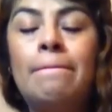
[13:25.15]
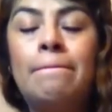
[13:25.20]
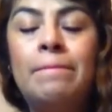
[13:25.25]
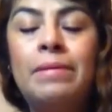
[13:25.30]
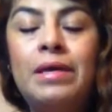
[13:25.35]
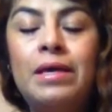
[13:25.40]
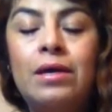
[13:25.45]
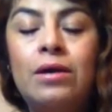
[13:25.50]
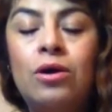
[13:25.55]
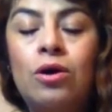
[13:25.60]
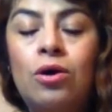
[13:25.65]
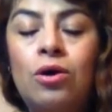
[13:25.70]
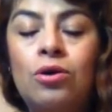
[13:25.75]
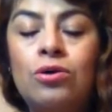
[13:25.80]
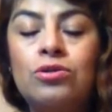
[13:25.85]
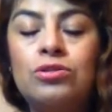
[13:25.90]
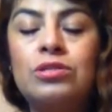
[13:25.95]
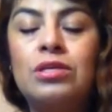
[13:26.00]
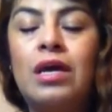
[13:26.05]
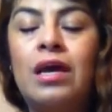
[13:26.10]

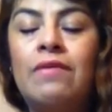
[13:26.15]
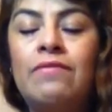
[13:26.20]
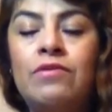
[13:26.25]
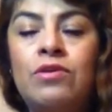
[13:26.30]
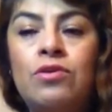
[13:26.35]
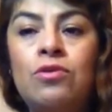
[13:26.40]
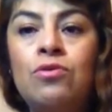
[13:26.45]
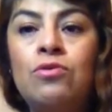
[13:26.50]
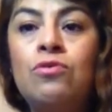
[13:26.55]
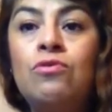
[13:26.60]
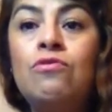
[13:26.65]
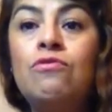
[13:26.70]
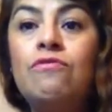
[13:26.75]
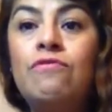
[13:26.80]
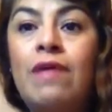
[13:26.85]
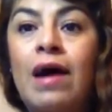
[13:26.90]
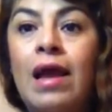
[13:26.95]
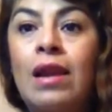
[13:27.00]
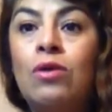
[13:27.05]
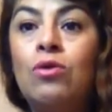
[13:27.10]
Because if you
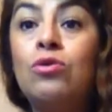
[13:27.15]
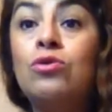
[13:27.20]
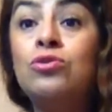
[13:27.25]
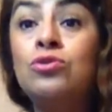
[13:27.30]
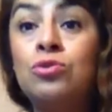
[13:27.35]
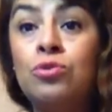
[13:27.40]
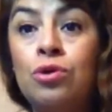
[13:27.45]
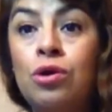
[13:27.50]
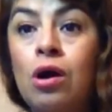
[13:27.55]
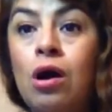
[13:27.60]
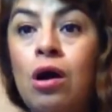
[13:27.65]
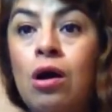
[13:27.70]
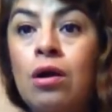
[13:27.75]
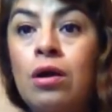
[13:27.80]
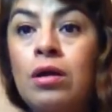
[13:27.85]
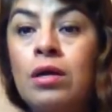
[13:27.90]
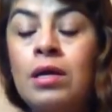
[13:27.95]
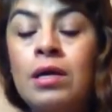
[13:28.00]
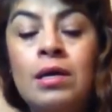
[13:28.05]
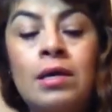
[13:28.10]
follow your
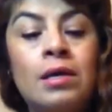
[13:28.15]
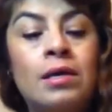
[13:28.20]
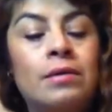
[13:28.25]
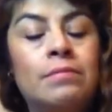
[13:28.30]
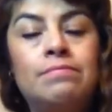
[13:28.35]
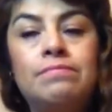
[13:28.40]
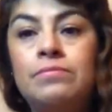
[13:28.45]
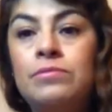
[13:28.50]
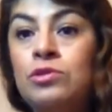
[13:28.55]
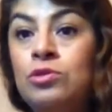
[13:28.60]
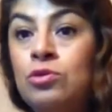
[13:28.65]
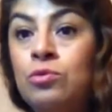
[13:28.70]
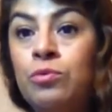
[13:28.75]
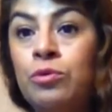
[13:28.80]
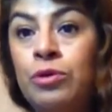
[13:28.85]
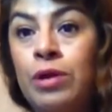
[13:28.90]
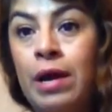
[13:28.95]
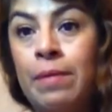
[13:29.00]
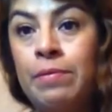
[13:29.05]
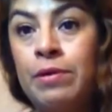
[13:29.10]
heart, you
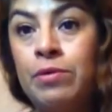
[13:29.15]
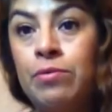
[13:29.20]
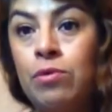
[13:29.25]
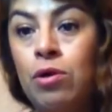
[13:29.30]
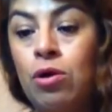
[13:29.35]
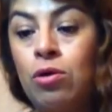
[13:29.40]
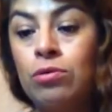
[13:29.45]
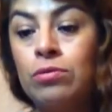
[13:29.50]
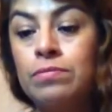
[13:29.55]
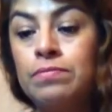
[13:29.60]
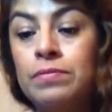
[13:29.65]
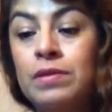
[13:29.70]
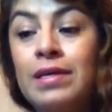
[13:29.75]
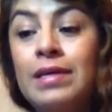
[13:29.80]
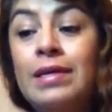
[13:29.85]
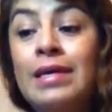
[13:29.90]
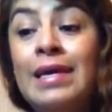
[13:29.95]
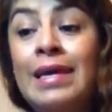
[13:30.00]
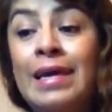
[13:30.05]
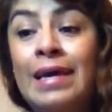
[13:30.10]
will not be wrong.
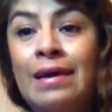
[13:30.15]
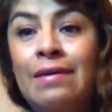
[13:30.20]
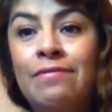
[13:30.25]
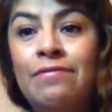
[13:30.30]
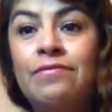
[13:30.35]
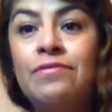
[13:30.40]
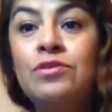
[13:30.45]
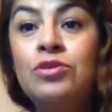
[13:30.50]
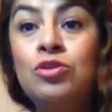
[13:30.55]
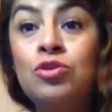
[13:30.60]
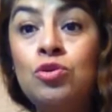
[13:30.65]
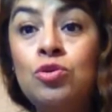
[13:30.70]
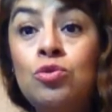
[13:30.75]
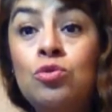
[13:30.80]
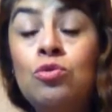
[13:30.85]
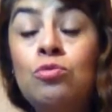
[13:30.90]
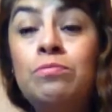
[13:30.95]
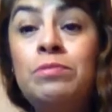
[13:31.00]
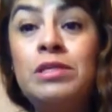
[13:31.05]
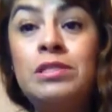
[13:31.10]
If
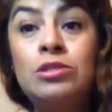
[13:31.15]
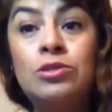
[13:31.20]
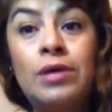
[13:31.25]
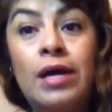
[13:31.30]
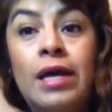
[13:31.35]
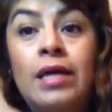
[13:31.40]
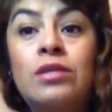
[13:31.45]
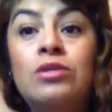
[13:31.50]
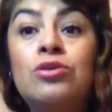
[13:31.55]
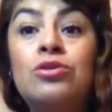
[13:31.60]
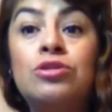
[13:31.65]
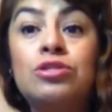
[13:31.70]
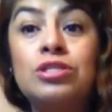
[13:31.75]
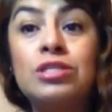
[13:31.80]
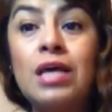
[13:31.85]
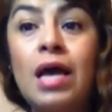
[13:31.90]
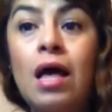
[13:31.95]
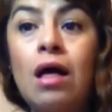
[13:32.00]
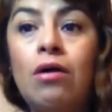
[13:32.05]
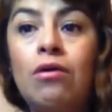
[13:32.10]
you betrayed
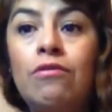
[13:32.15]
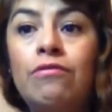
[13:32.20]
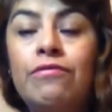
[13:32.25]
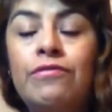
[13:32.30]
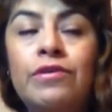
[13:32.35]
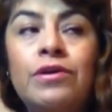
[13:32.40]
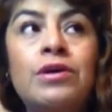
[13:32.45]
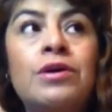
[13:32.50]
yourself